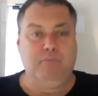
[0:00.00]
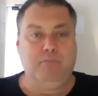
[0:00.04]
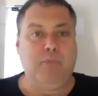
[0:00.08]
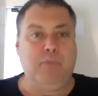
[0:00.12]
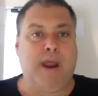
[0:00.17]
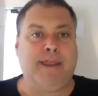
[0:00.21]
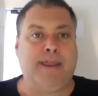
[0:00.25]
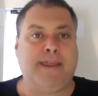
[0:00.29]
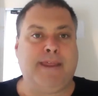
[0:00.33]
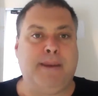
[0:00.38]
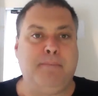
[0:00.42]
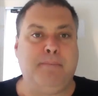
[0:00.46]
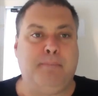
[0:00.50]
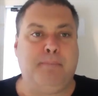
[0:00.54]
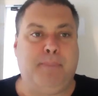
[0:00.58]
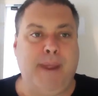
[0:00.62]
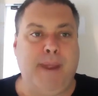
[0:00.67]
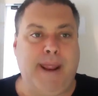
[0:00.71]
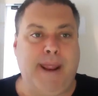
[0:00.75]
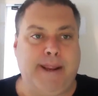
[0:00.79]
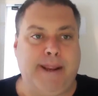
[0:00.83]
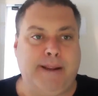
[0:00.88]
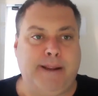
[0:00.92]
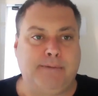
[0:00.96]
and then
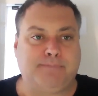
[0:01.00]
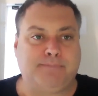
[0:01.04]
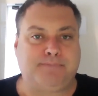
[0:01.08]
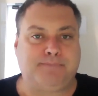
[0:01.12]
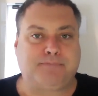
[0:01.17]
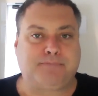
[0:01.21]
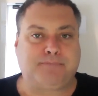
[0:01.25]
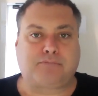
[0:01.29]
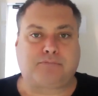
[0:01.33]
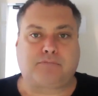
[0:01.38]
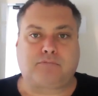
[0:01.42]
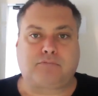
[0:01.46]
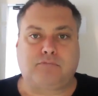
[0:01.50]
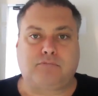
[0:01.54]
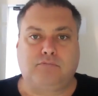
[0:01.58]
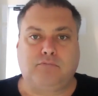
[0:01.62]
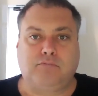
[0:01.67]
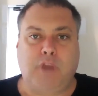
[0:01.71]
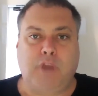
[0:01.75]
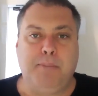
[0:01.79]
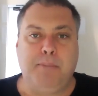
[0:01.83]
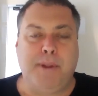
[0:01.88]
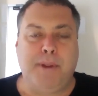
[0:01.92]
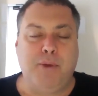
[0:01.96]
B,
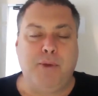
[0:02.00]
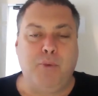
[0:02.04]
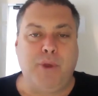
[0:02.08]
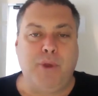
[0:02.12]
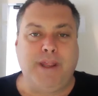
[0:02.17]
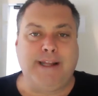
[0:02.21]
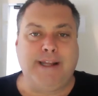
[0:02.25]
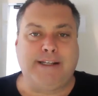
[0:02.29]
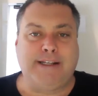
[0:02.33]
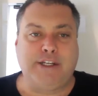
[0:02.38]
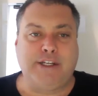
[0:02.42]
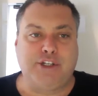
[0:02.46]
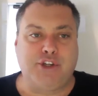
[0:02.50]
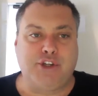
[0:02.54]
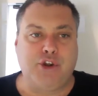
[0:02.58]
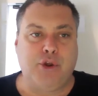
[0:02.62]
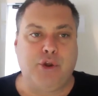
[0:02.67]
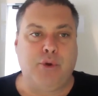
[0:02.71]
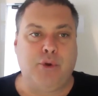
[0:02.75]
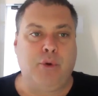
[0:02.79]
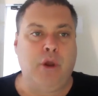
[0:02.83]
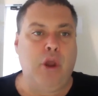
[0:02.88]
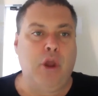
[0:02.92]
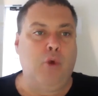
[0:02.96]
be willing to
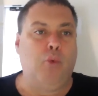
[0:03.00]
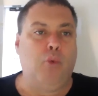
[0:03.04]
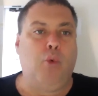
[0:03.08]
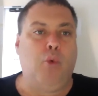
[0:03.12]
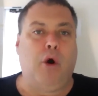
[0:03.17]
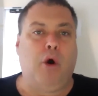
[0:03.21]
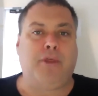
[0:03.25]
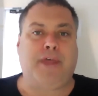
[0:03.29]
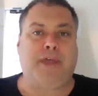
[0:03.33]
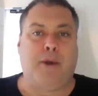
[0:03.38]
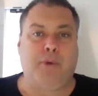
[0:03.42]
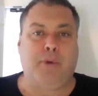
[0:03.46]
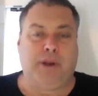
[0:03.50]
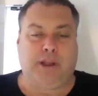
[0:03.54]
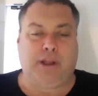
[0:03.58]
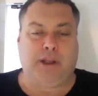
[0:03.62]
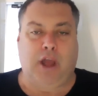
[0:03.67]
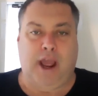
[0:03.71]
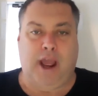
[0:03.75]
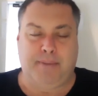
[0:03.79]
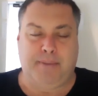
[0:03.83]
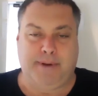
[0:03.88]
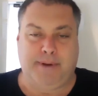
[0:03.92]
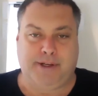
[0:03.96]
do what they would
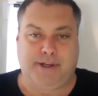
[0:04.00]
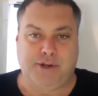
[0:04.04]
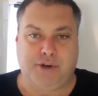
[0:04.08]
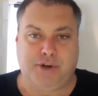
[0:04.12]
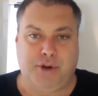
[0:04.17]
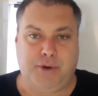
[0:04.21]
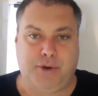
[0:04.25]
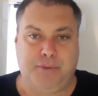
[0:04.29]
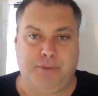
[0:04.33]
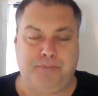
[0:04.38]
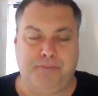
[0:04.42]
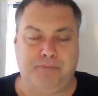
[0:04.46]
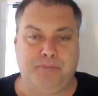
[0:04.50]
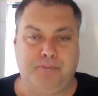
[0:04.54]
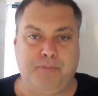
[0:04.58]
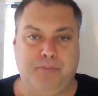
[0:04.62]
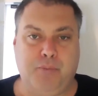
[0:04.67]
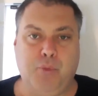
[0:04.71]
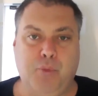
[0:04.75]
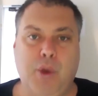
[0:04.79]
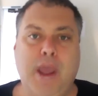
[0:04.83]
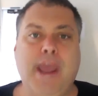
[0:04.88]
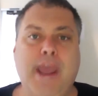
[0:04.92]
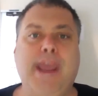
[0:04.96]
like me to do.
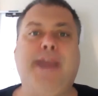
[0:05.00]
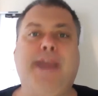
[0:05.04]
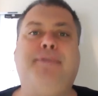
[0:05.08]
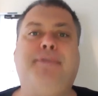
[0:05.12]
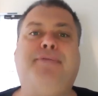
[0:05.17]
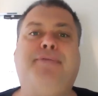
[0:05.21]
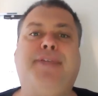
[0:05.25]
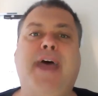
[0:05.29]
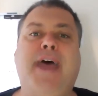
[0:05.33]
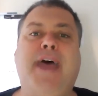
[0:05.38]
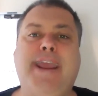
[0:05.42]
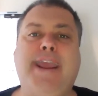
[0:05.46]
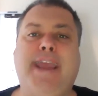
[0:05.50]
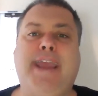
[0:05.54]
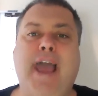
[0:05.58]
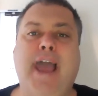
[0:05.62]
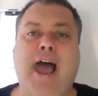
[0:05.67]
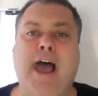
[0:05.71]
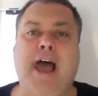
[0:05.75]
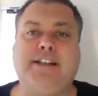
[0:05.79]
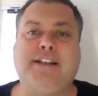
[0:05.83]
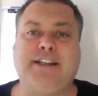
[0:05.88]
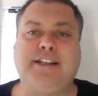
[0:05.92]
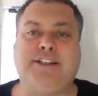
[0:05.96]
If they
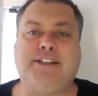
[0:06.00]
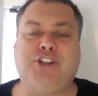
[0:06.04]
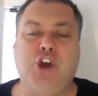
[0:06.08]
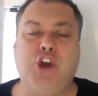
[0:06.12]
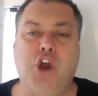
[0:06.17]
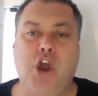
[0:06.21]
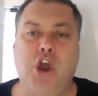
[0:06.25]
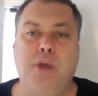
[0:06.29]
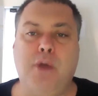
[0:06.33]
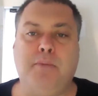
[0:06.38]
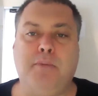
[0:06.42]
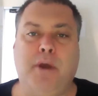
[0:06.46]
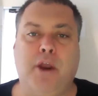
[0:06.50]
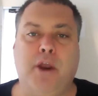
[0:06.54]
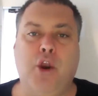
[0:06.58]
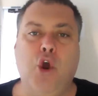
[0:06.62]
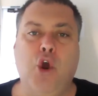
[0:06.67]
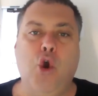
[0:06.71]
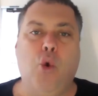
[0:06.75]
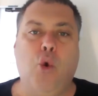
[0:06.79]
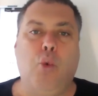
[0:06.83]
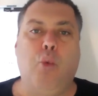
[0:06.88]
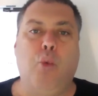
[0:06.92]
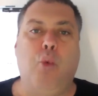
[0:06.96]
can't determine
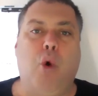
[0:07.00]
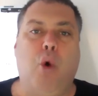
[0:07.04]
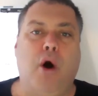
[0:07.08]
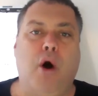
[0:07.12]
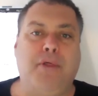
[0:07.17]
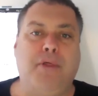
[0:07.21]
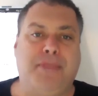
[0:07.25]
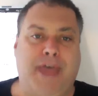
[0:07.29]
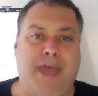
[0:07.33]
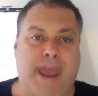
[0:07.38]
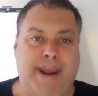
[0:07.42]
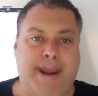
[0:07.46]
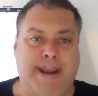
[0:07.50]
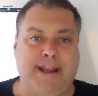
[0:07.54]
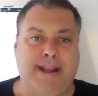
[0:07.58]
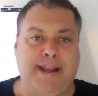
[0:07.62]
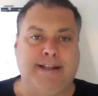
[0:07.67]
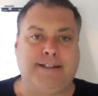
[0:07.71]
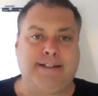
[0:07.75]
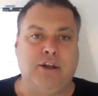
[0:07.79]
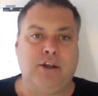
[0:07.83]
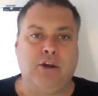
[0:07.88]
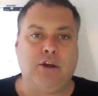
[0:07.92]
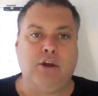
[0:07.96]
what that
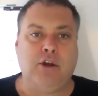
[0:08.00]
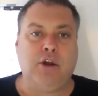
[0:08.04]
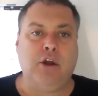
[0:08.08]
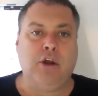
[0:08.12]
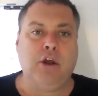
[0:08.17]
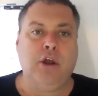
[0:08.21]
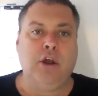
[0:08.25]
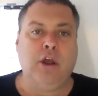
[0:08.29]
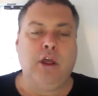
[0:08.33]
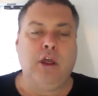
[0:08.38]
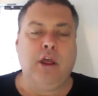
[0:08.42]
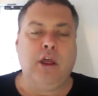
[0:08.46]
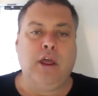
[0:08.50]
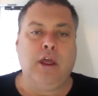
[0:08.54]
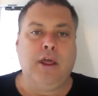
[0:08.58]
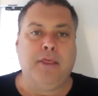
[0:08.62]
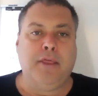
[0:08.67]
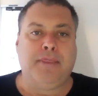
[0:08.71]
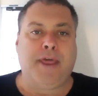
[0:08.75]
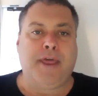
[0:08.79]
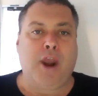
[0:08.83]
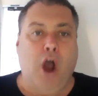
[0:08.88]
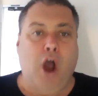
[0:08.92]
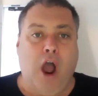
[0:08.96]
is,
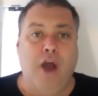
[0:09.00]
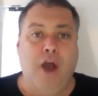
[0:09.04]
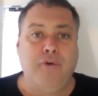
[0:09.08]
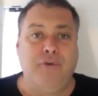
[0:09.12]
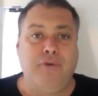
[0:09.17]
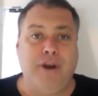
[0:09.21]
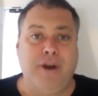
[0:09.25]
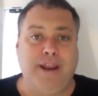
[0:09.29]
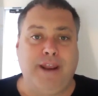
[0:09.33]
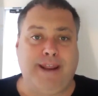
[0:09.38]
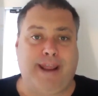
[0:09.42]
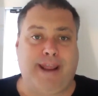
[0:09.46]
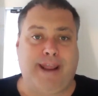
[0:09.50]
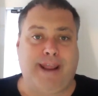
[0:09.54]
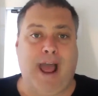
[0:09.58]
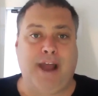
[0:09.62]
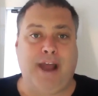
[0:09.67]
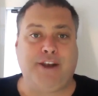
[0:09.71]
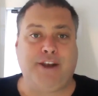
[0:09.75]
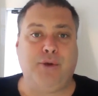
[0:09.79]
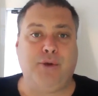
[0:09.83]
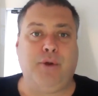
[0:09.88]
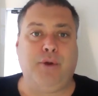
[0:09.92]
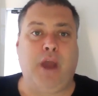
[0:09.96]
then I really
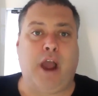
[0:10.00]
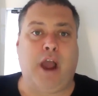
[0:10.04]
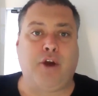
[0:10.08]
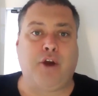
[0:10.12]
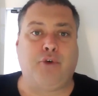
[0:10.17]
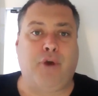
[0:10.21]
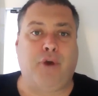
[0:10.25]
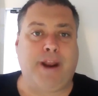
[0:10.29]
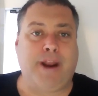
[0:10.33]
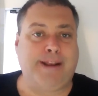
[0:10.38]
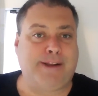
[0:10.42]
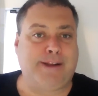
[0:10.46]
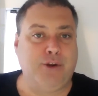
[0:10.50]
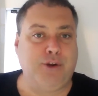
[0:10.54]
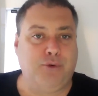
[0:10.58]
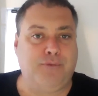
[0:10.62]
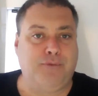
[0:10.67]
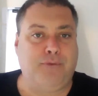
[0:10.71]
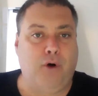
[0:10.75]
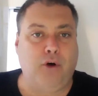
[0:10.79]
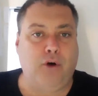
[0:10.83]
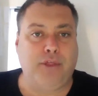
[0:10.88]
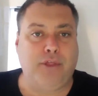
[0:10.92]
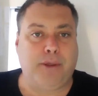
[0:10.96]
can't do a great deal
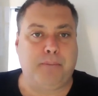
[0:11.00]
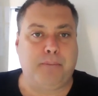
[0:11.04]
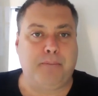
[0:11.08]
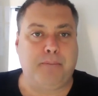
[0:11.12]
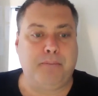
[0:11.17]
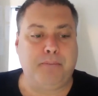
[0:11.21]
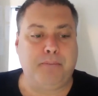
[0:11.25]
for them.